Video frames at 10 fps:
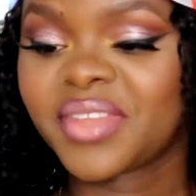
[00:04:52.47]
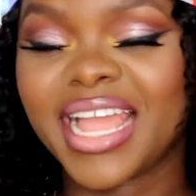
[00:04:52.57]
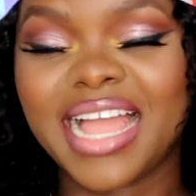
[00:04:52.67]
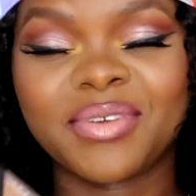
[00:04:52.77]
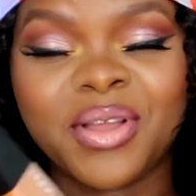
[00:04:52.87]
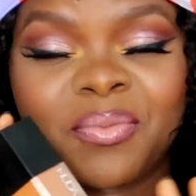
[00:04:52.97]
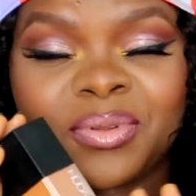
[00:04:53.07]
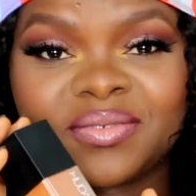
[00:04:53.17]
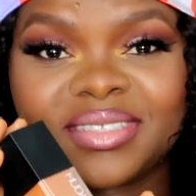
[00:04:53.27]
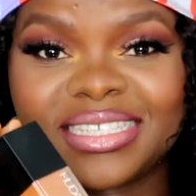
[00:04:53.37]
I have a couple
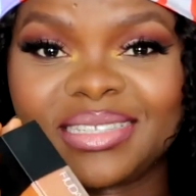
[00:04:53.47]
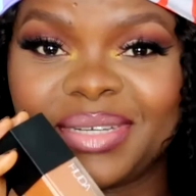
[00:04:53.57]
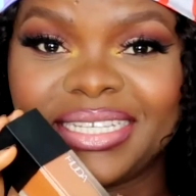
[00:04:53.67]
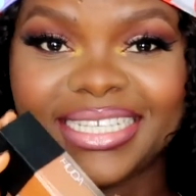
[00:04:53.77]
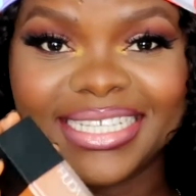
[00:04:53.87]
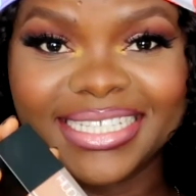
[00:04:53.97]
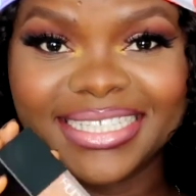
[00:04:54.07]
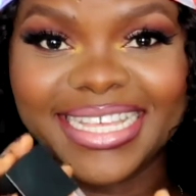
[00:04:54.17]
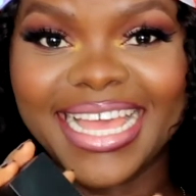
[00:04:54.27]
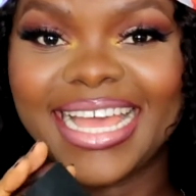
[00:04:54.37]
of this in my kits,
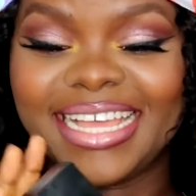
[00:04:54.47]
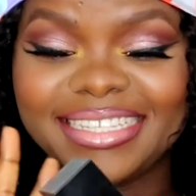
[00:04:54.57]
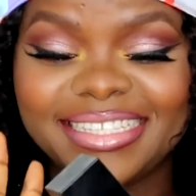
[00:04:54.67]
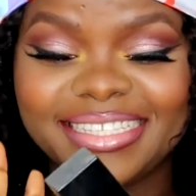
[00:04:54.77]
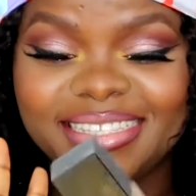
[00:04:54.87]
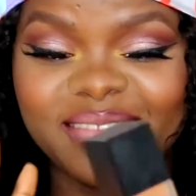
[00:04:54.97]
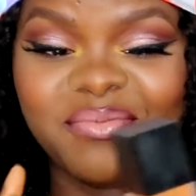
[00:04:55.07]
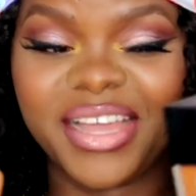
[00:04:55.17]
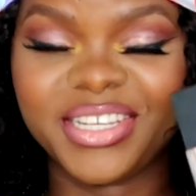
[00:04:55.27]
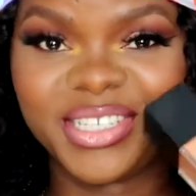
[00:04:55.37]
and this is
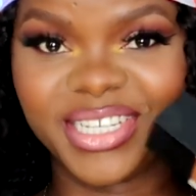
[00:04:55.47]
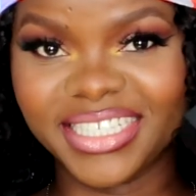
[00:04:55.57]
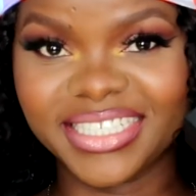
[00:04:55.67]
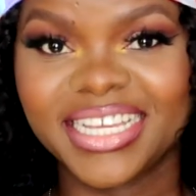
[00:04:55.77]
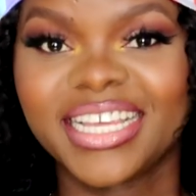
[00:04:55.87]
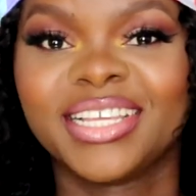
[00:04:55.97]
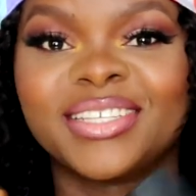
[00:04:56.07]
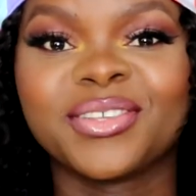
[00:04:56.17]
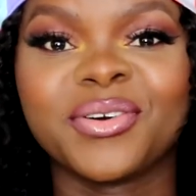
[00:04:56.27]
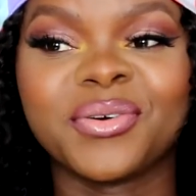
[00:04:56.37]
my shade.
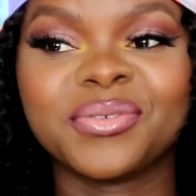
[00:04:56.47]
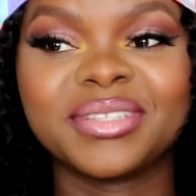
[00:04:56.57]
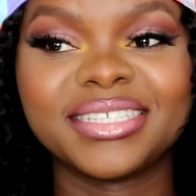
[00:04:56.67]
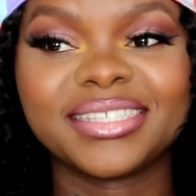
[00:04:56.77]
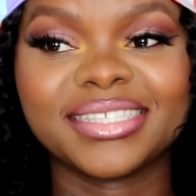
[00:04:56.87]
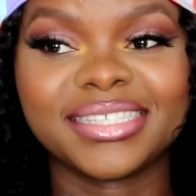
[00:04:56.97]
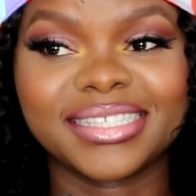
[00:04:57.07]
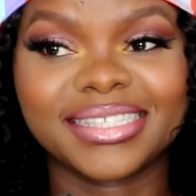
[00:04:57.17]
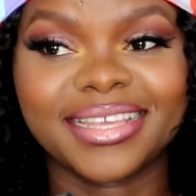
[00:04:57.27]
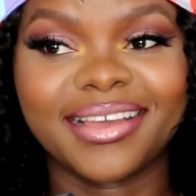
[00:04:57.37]
So this
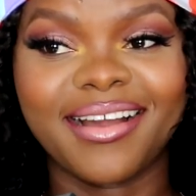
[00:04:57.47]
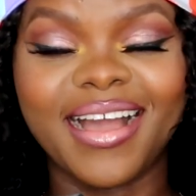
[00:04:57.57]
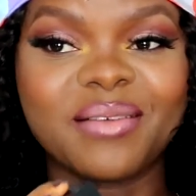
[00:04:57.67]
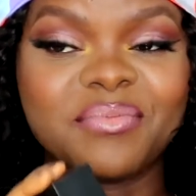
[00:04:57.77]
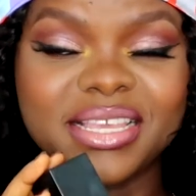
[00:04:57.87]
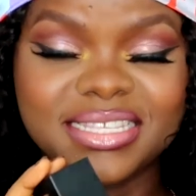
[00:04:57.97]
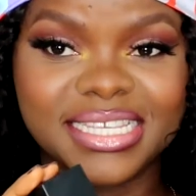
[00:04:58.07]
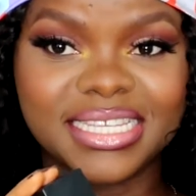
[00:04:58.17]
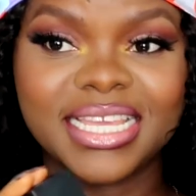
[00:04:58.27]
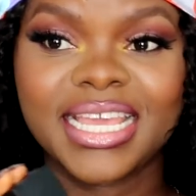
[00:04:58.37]
is
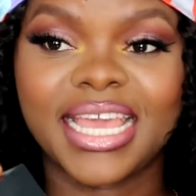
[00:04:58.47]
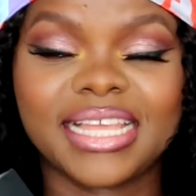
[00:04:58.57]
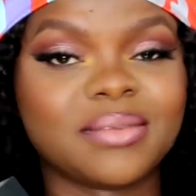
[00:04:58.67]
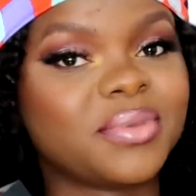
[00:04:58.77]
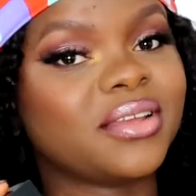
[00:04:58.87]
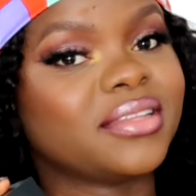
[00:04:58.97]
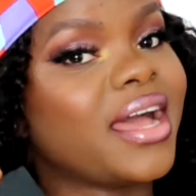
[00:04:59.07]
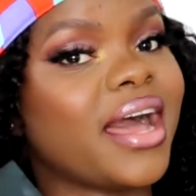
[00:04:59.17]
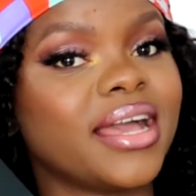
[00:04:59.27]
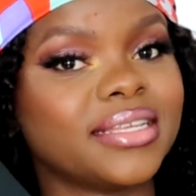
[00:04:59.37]
amazing. It's a bit on the
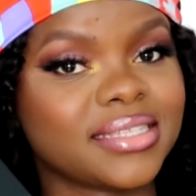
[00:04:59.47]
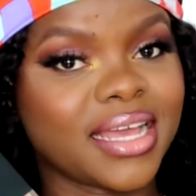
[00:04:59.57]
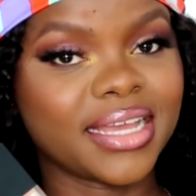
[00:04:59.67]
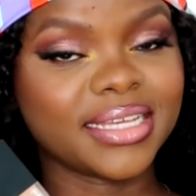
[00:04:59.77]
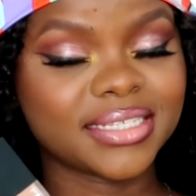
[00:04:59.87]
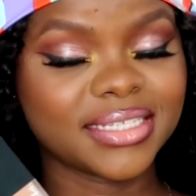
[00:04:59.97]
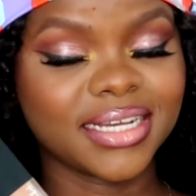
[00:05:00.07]
high side.